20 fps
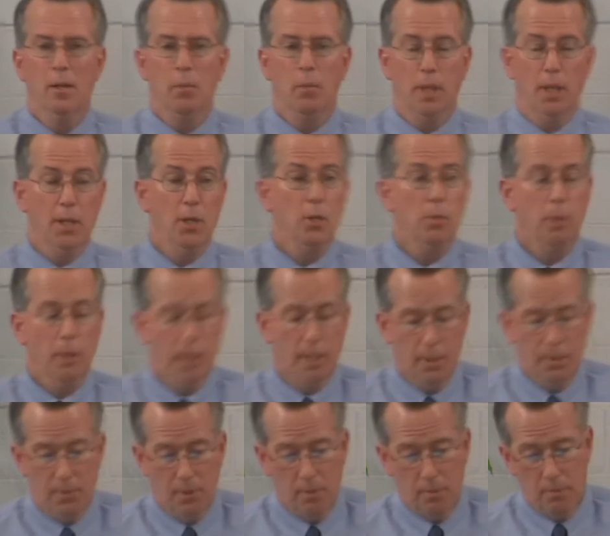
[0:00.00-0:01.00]
But I do
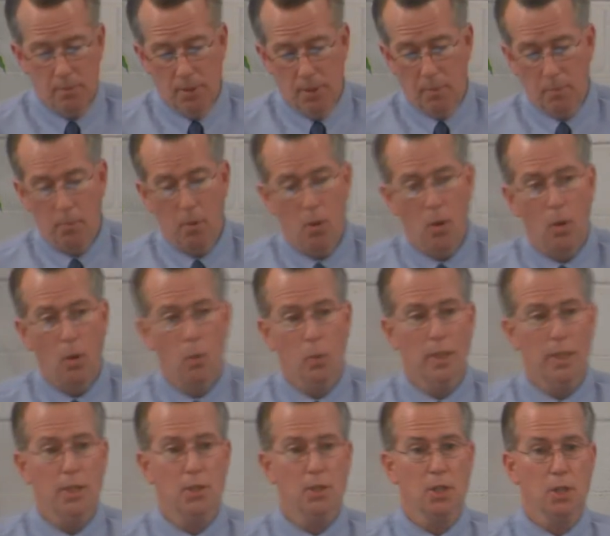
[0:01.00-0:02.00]
believe that, that Paul,
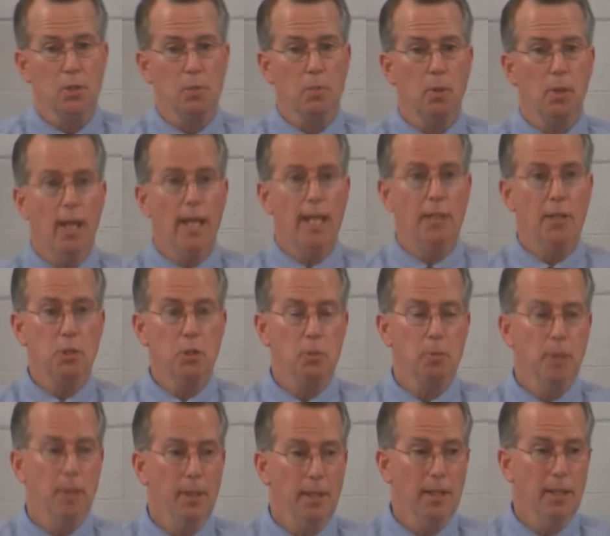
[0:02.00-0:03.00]
when he says pray in the
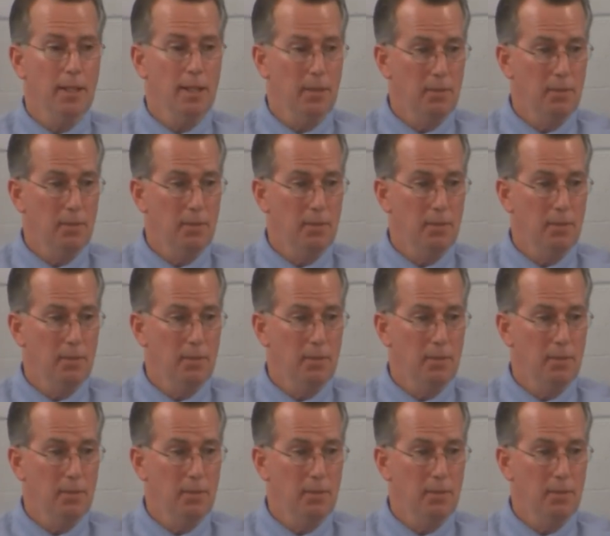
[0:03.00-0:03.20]
Spirit,